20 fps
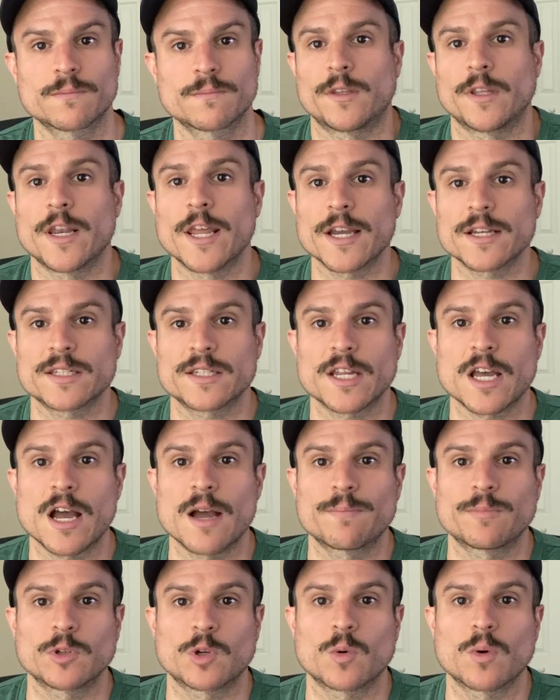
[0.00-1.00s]
The next
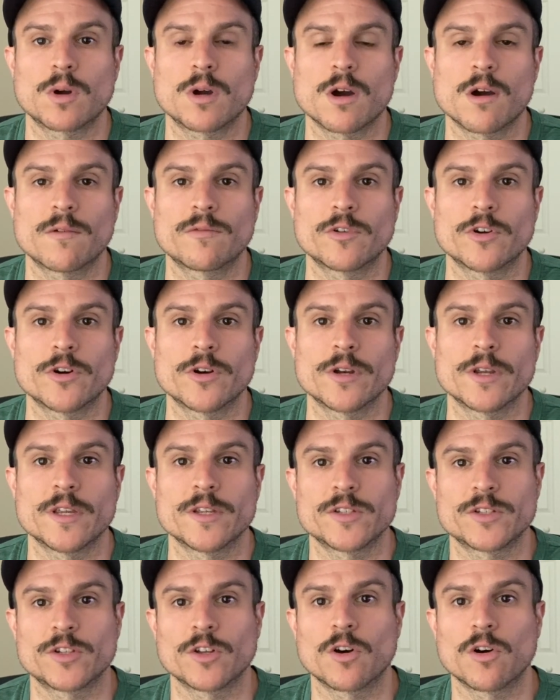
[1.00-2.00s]
optic we'll cover
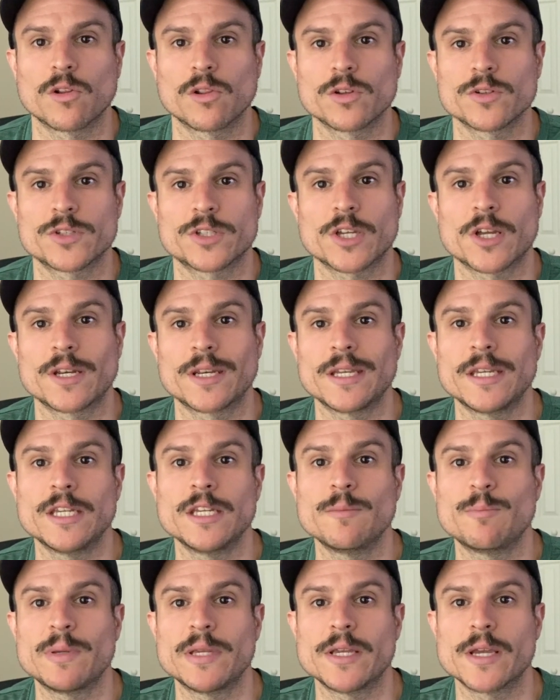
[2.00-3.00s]
is the Holosun
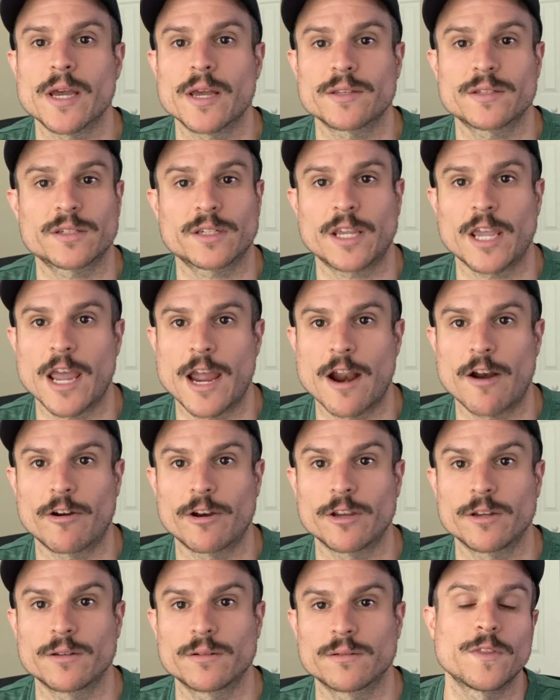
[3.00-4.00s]
EPS
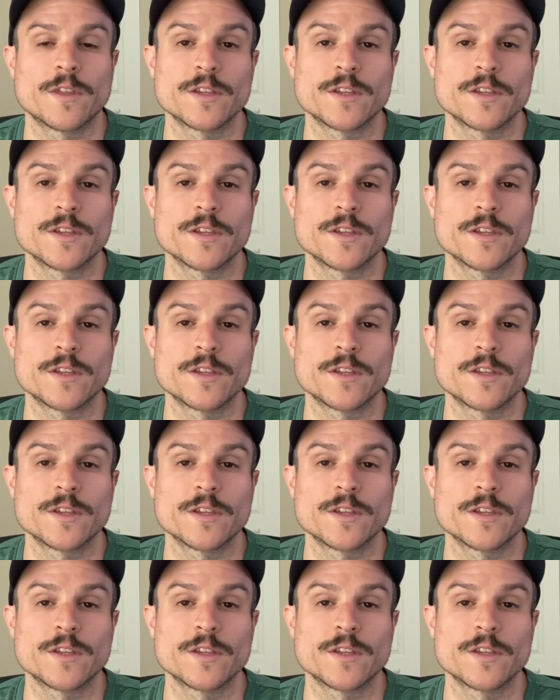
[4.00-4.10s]
Carry.